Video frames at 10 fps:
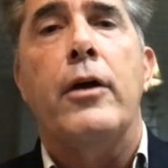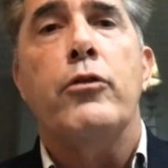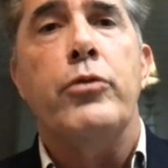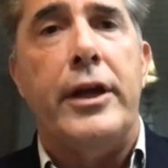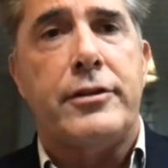
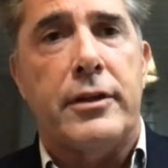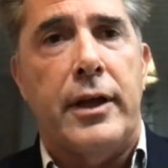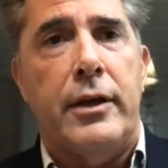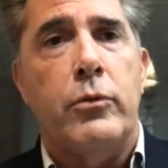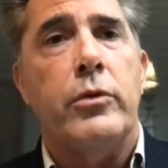
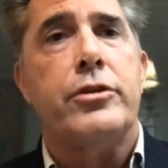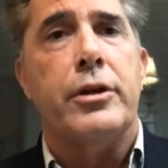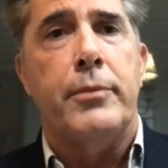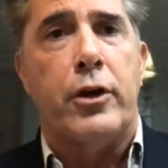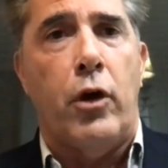Recently, with
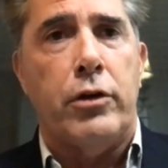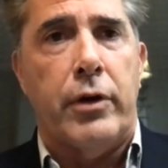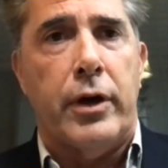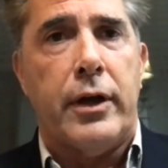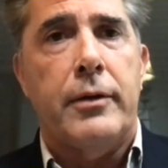Jim
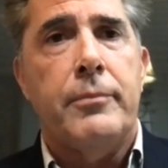McGoldrick,